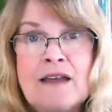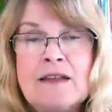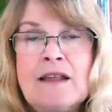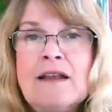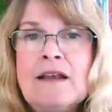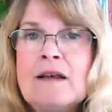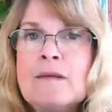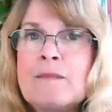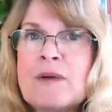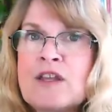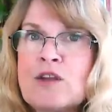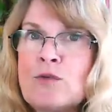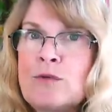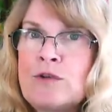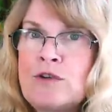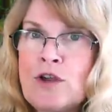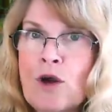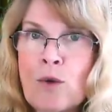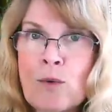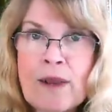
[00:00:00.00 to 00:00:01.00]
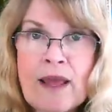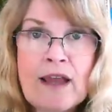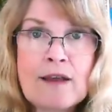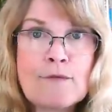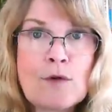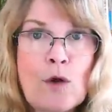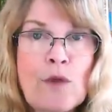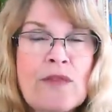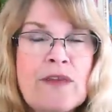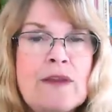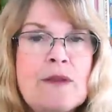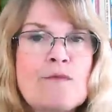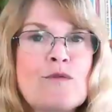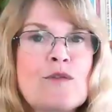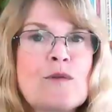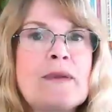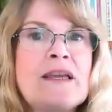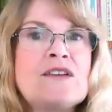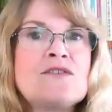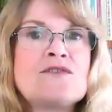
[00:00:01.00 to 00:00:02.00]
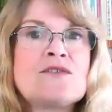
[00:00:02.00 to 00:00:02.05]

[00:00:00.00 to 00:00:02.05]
but you don't have all the information.